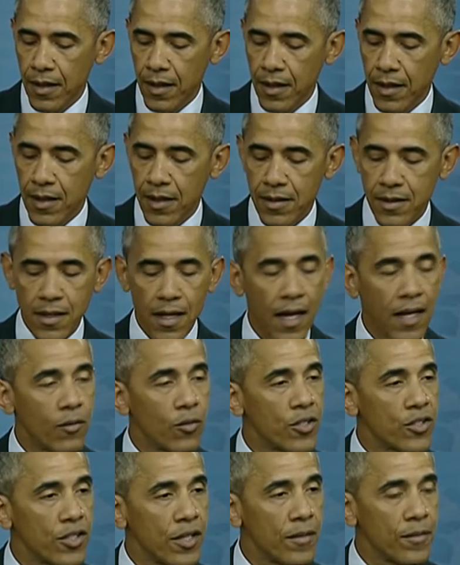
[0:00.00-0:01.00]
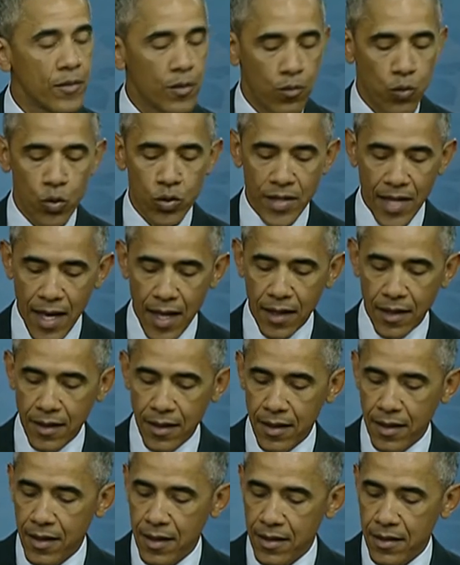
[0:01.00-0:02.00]
and the Assad regime's
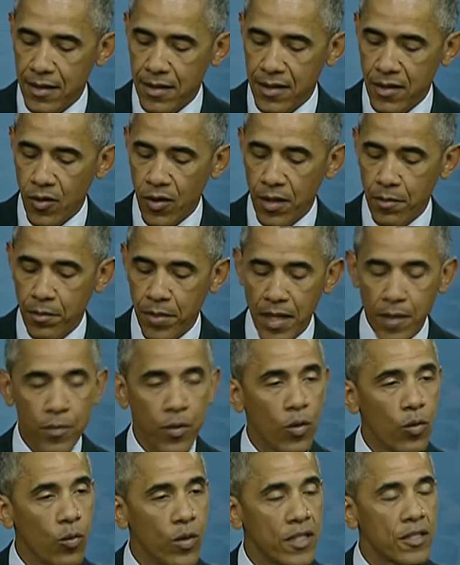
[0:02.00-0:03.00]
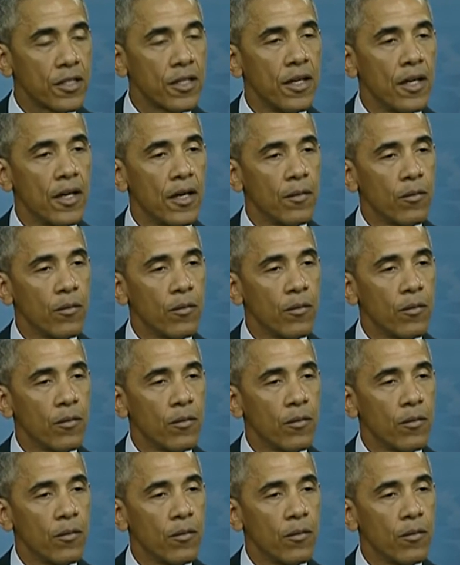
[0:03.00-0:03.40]
brutality against the Syrian people, which